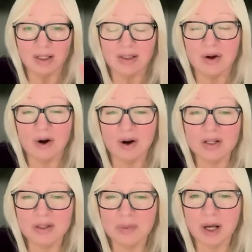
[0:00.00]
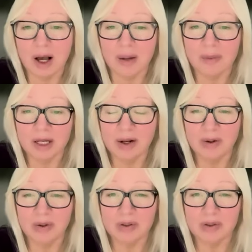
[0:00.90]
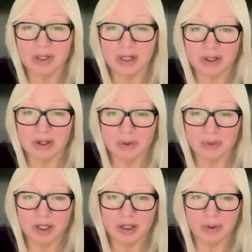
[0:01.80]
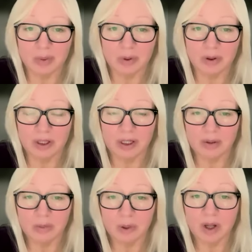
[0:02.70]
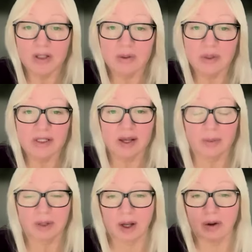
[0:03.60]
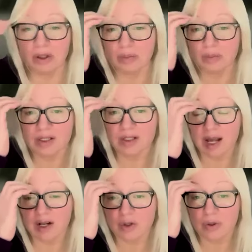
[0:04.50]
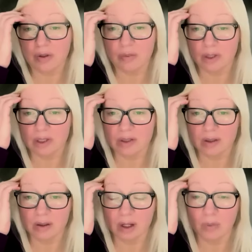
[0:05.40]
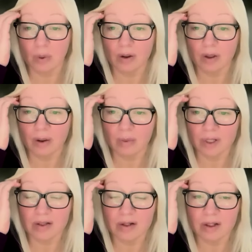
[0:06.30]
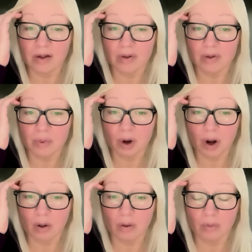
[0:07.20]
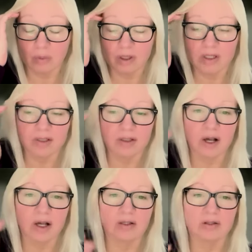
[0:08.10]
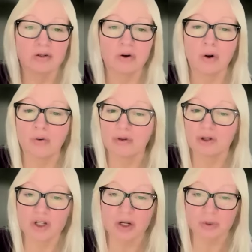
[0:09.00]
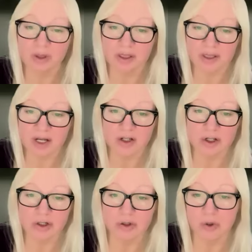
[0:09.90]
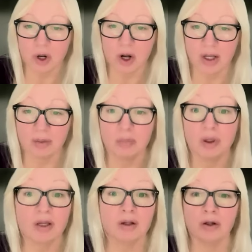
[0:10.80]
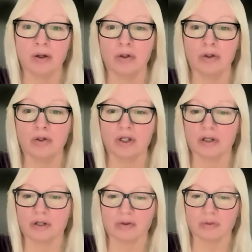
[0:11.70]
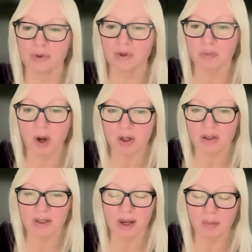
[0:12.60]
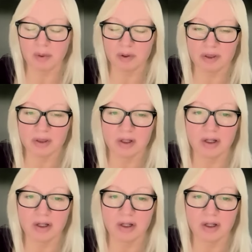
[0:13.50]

There are some common errors in human inquiry. We also examined how humans naturally reason and where that reasoning goes wrong. We discussed overgeneralization, drawing big conclusions from small samples.